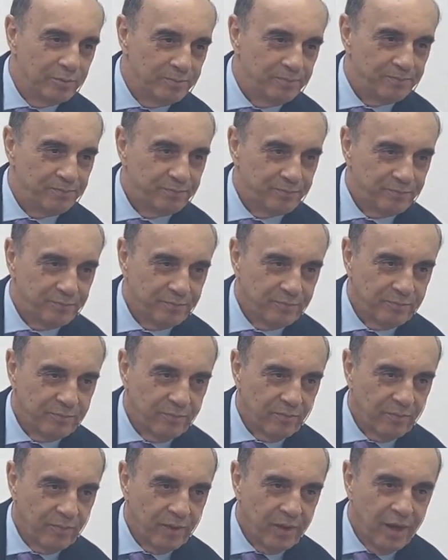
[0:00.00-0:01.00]
and there was a drunk
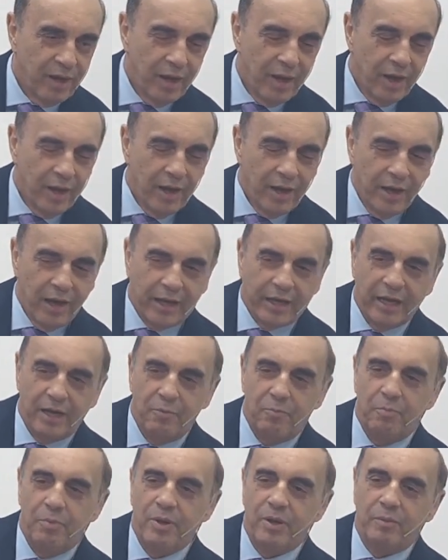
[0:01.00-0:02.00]
there.
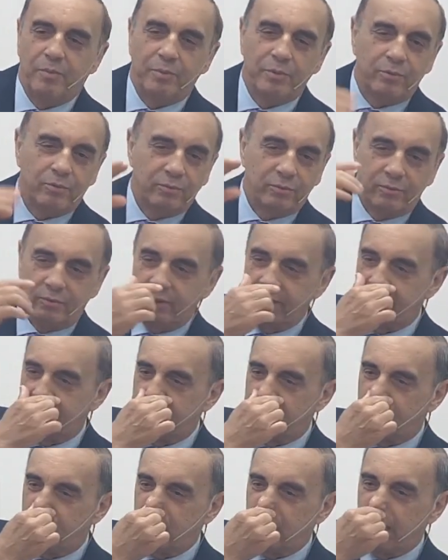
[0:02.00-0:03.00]
And that
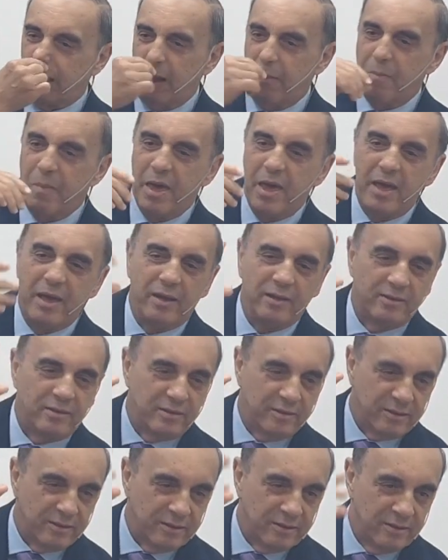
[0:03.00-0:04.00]
drunk,
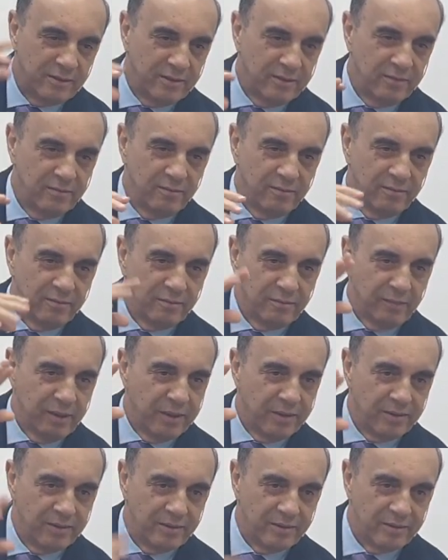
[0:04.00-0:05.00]
he was
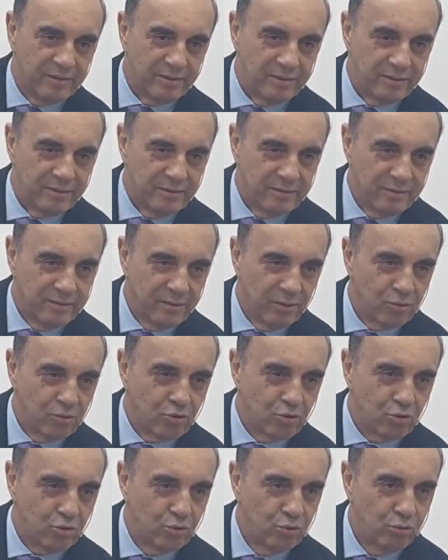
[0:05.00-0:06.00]
there for
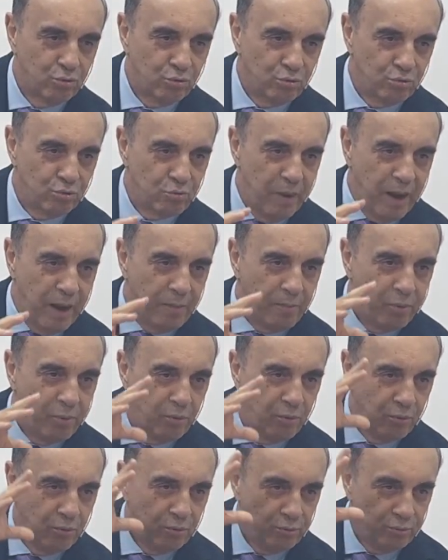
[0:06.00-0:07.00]
months, all
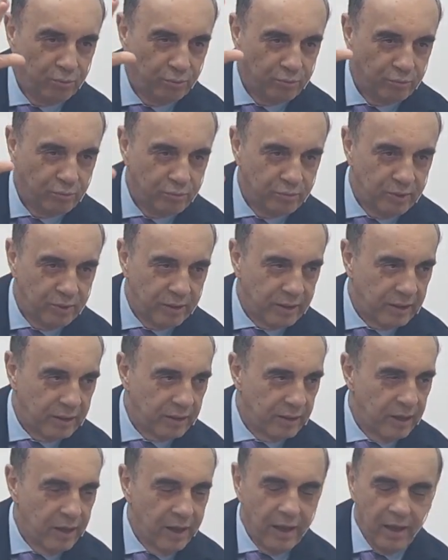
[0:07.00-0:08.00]
dirty,
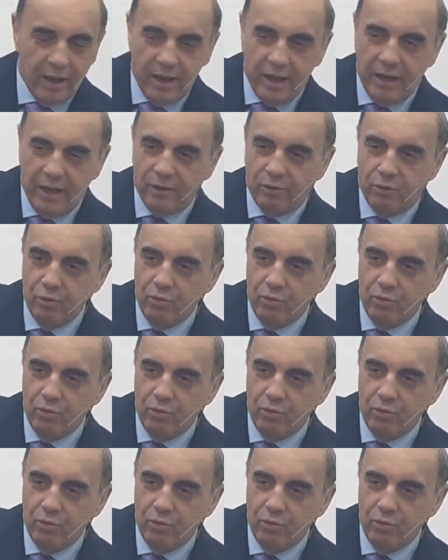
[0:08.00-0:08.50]
long beard,